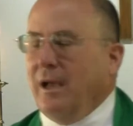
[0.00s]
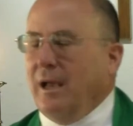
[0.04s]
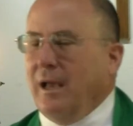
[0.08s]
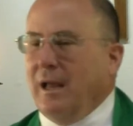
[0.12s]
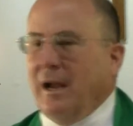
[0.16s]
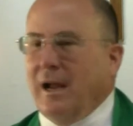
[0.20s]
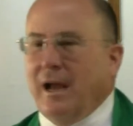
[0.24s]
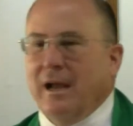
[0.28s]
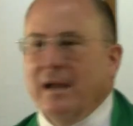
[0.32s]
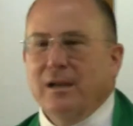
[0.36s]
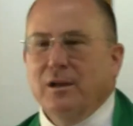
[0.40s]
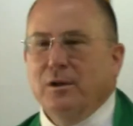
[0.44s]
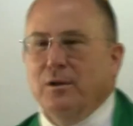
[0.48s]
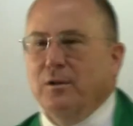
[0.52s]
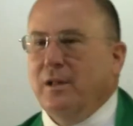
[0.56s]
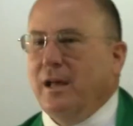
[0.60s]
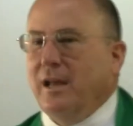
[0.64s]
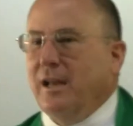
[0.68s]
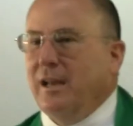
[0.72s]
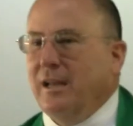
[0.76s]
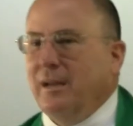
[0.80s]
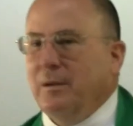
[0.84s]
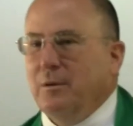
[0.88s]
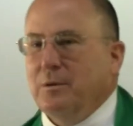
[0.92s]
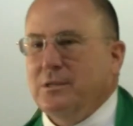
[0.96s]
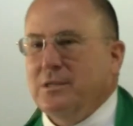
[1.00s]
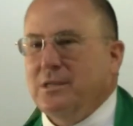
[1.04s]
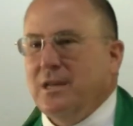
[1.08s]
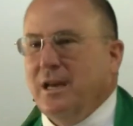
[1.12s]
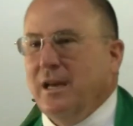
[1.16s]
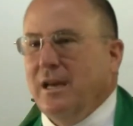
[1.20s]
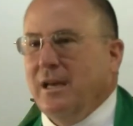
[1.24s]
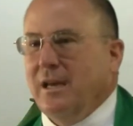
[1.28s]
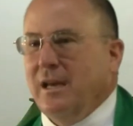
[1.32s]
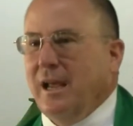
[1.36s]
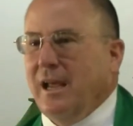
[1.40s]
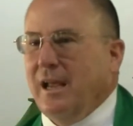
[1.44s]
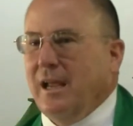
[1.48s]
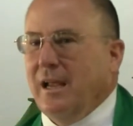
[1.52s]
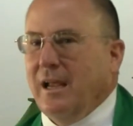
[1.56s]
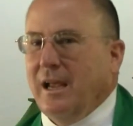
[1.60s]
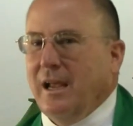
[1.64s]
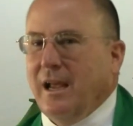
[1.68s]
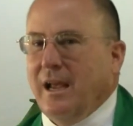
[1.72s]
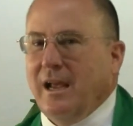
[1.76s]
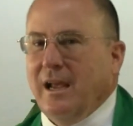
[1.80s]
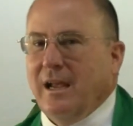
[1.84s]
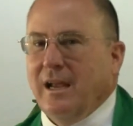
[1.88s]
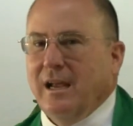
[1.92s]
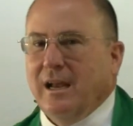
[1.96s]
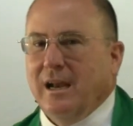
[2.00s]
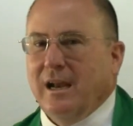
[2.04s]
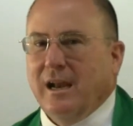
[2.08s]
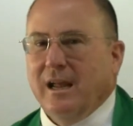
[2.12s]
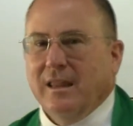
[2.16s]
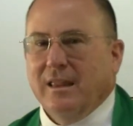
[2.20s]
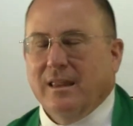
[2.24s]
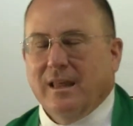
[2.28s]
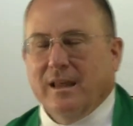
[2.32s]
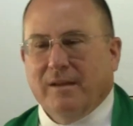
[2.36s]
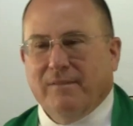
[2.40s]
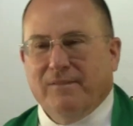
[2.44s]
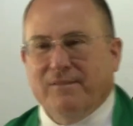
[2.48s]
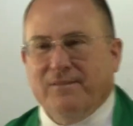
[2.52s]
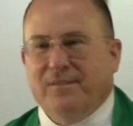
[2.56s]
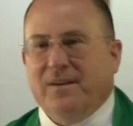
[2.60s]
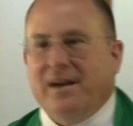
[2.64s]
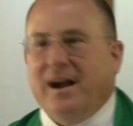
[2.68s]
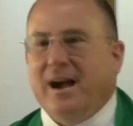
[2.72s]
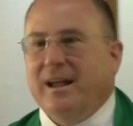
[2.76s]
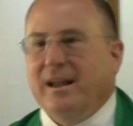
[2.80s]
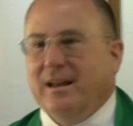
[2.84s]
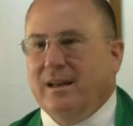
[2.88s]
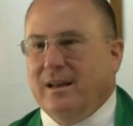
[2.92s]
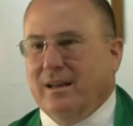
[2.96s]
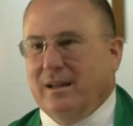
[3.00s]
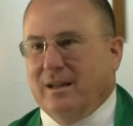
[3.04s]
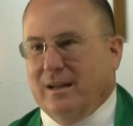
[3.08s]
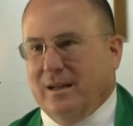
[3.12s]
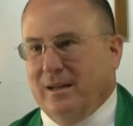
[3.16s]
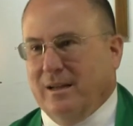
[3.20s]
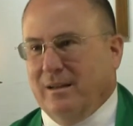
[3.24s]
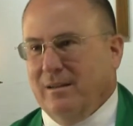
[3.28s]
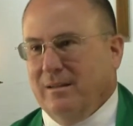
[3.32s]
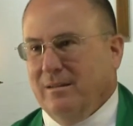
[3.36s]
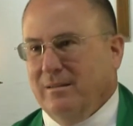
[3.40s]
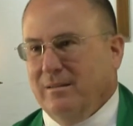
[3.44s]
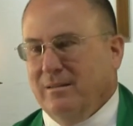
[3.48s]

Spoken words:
and I knew that he was in AA, and I think finally,